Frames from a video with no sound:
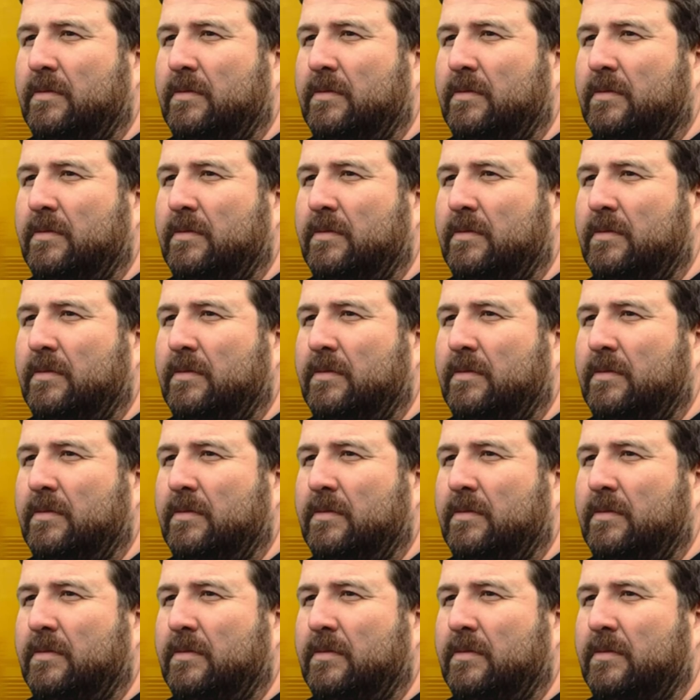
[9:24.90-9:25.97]

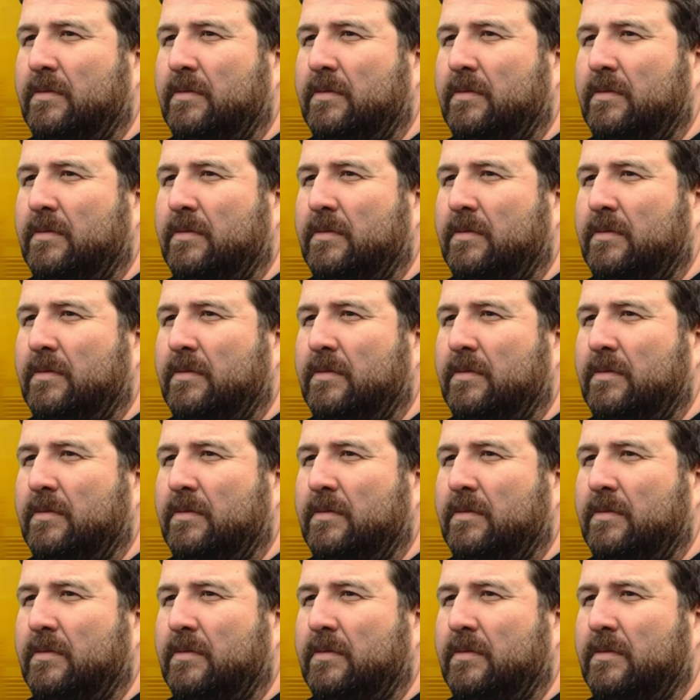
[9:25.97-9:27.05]

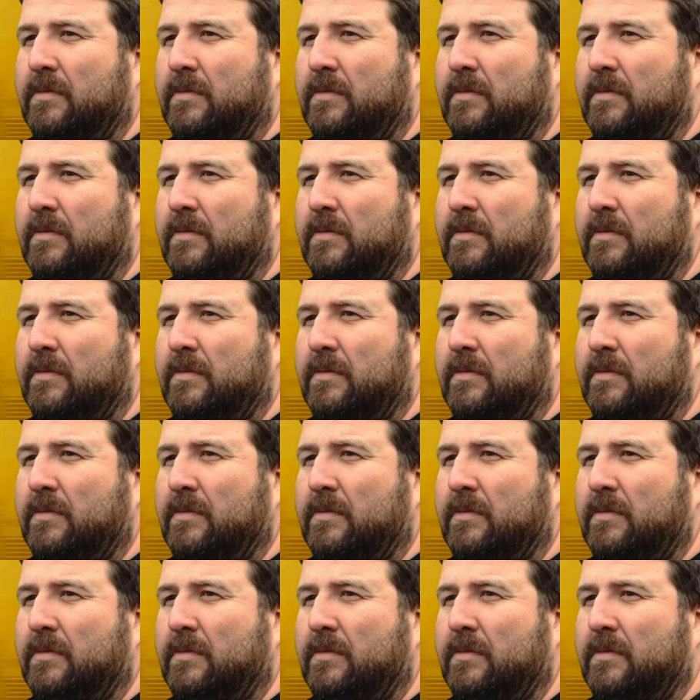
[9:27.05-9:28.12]

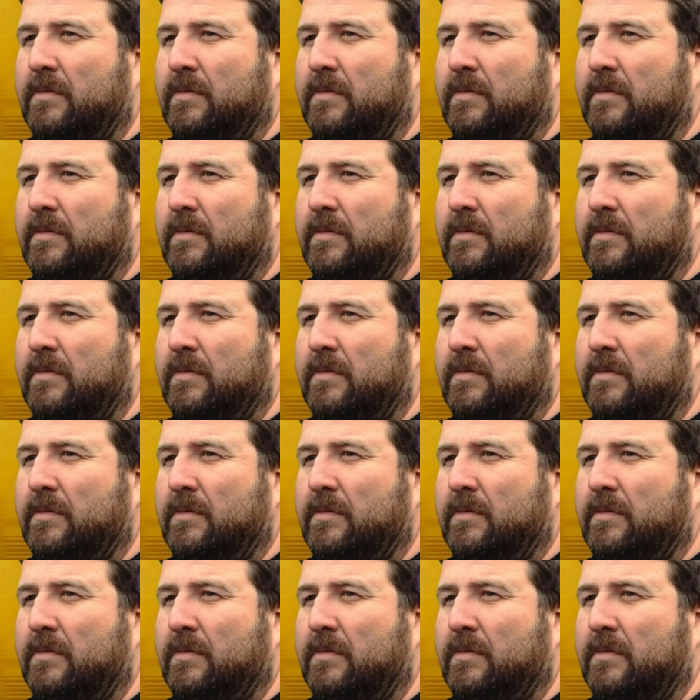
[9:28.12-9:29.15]
The face doesn't move, so there is nothing to read.